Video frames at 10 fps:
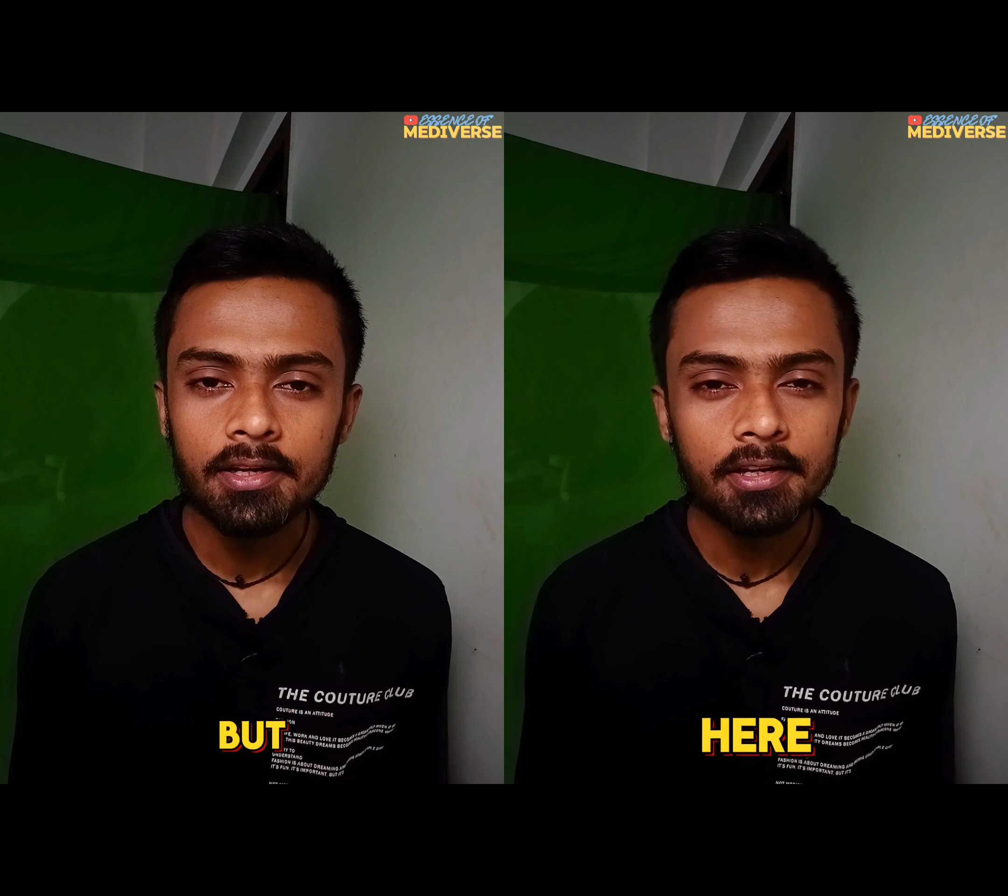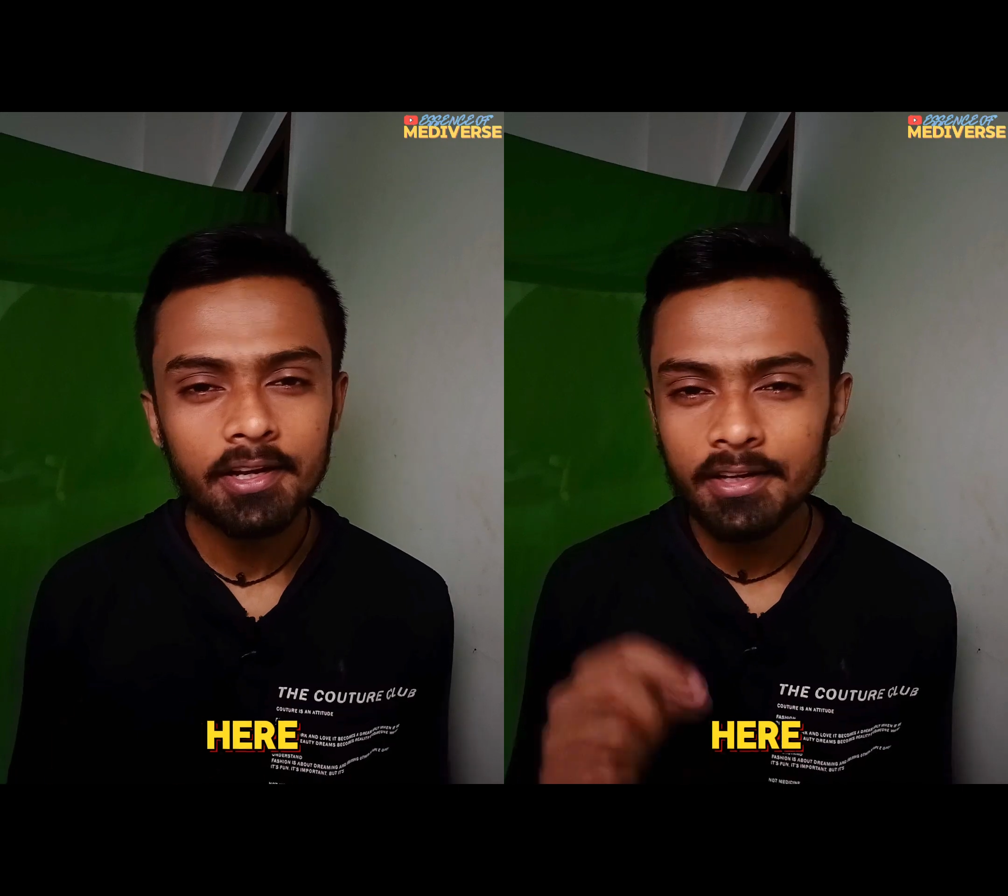
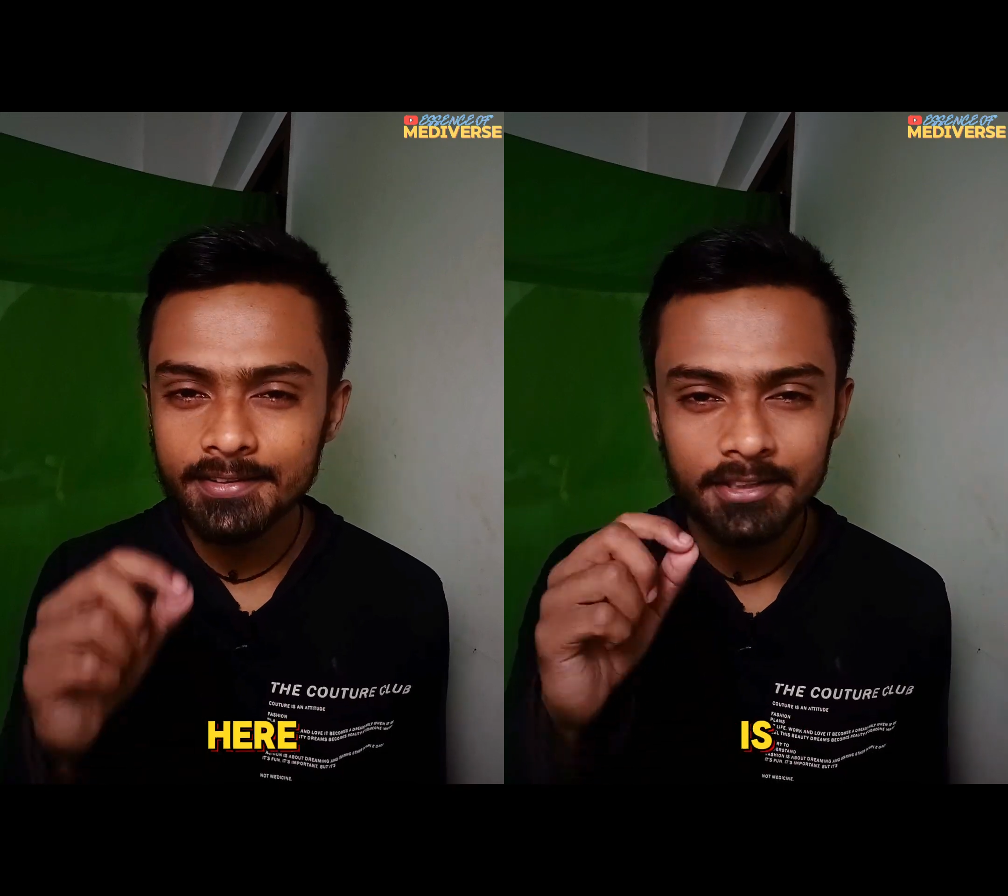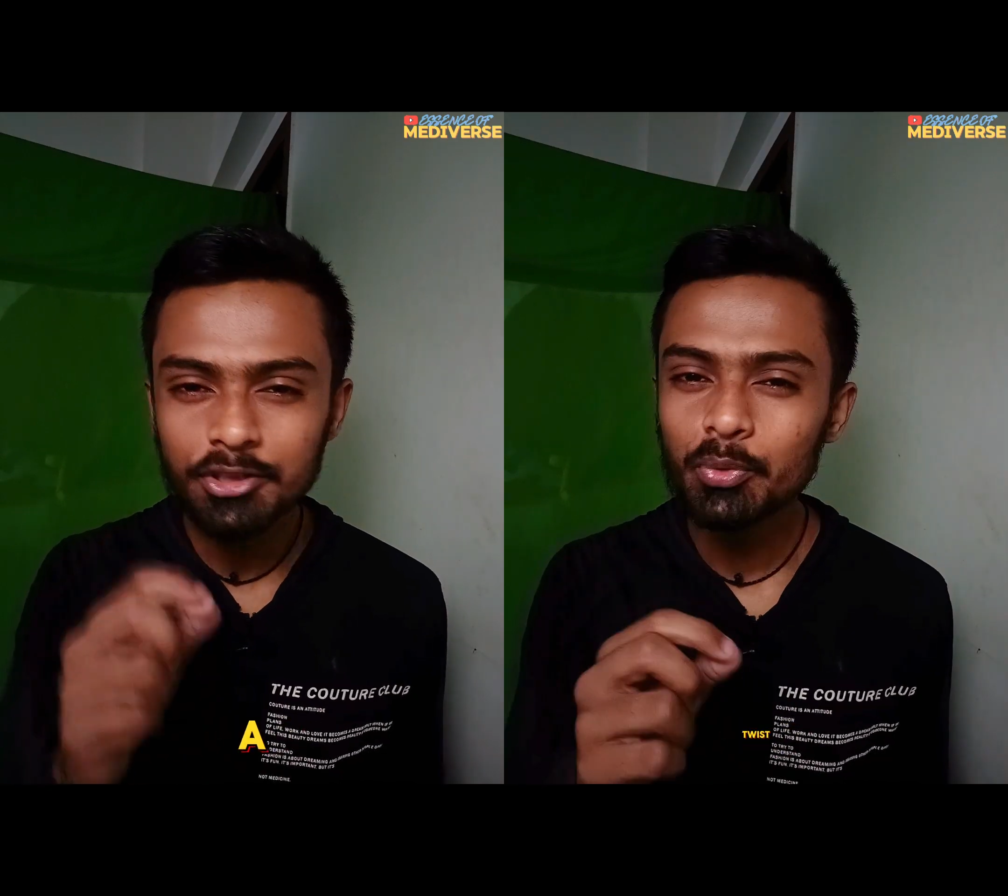here
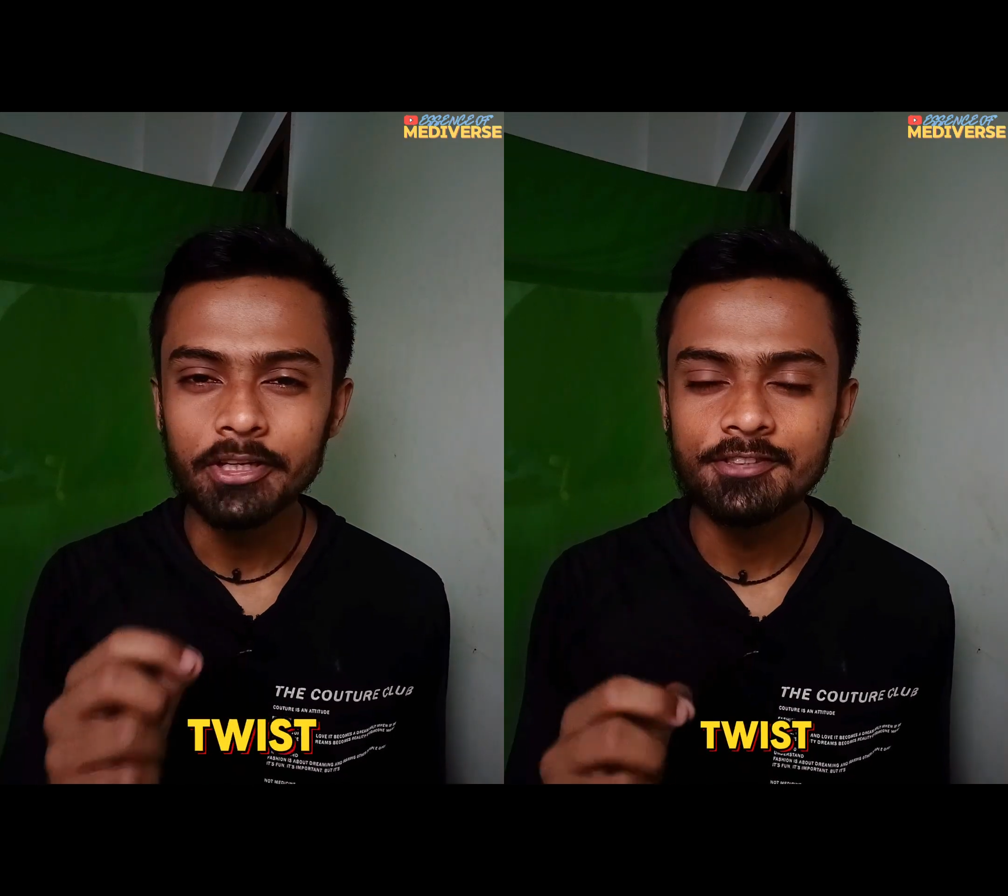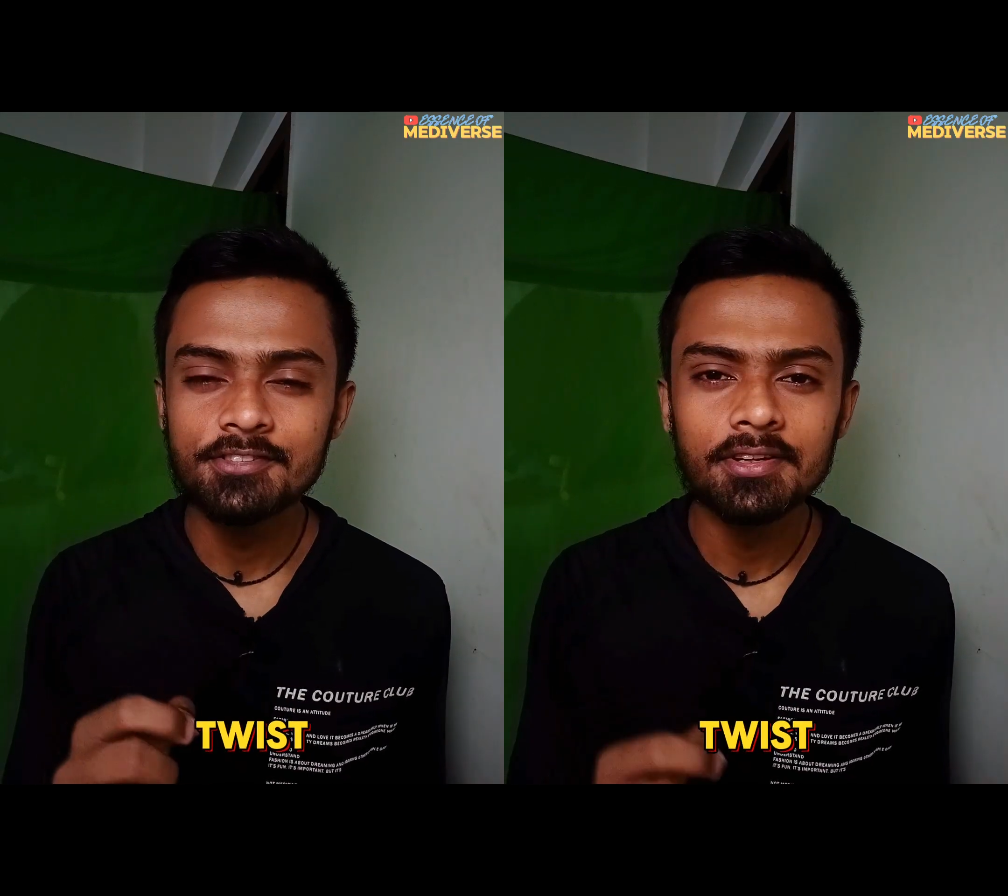is a
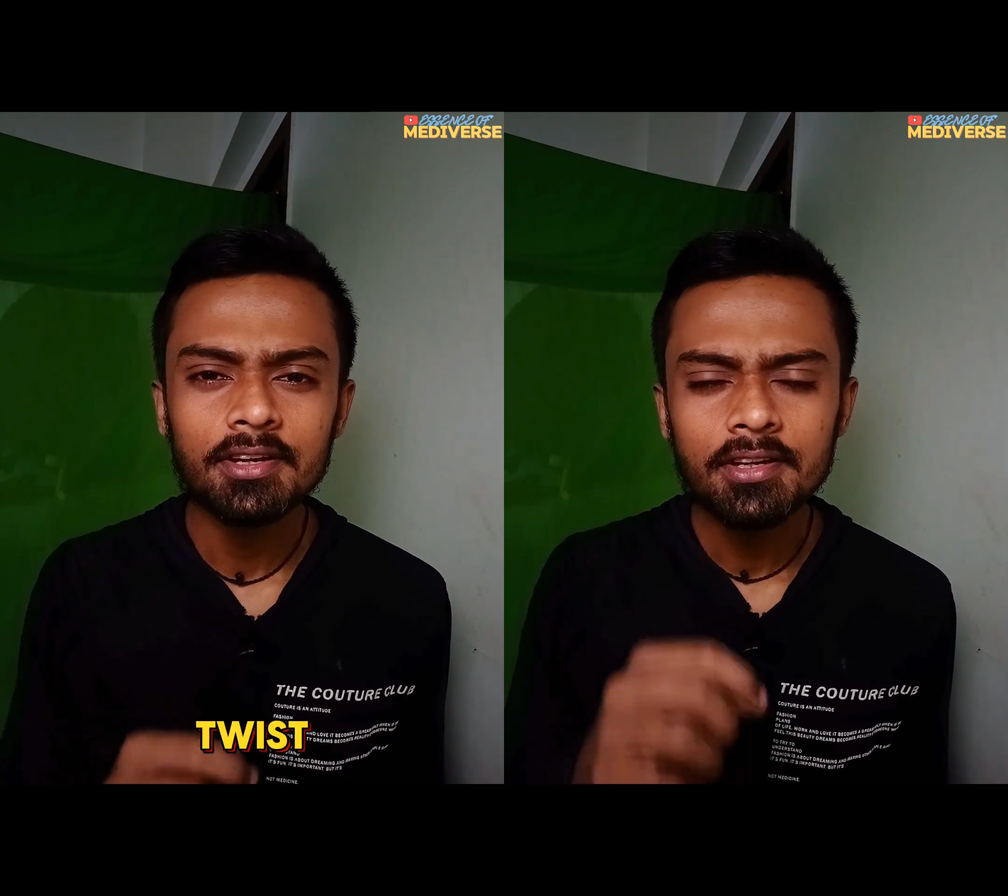twist,